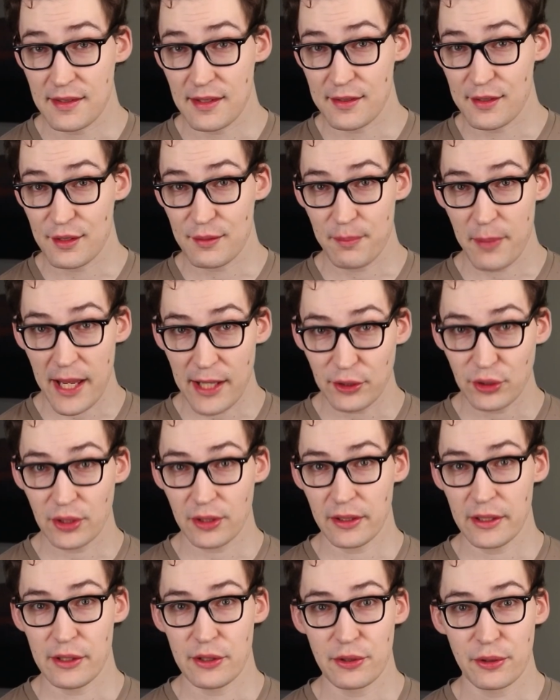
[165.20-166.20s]
is
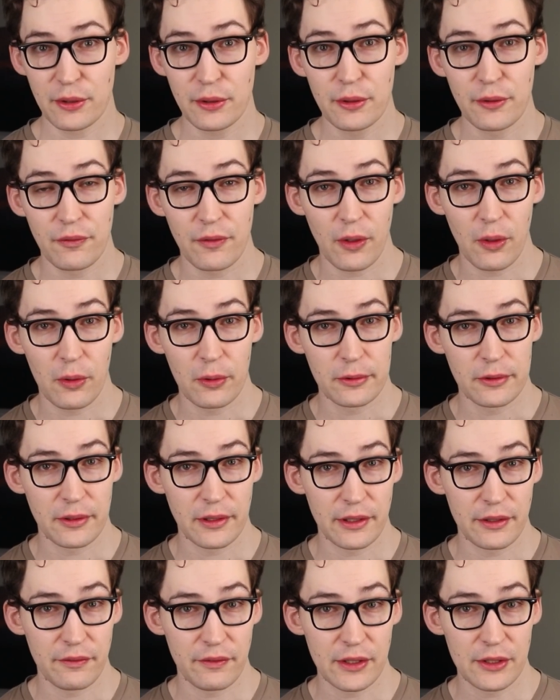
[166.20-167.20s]
especially true for
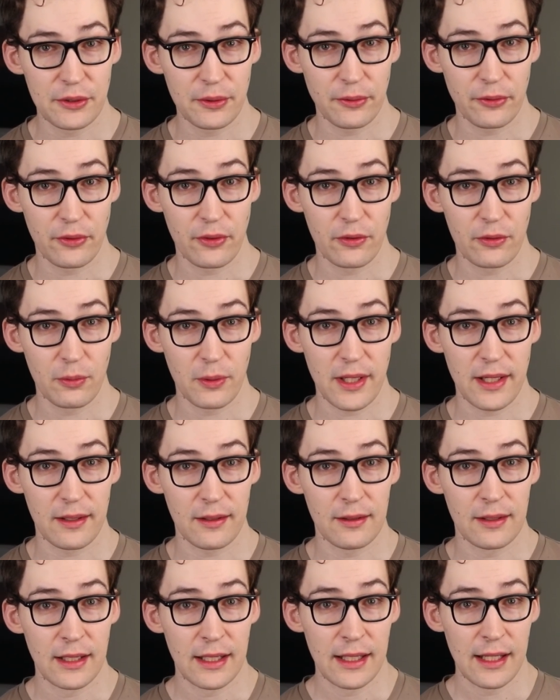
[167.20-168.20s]
older individuals as
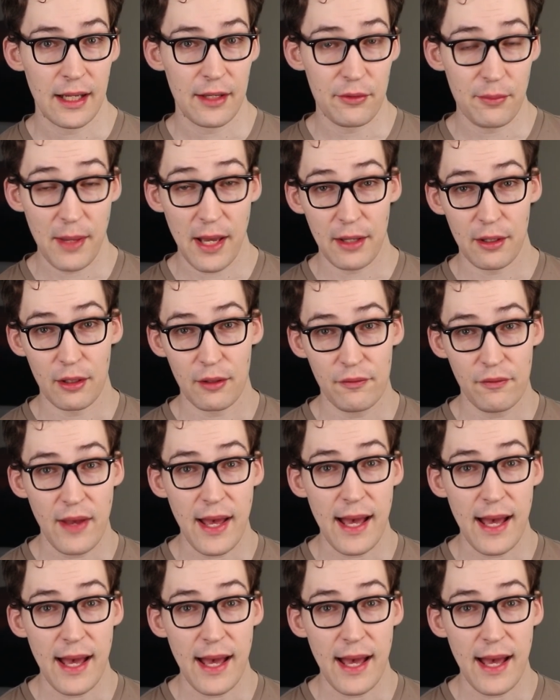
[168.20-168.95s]
well. As a matter of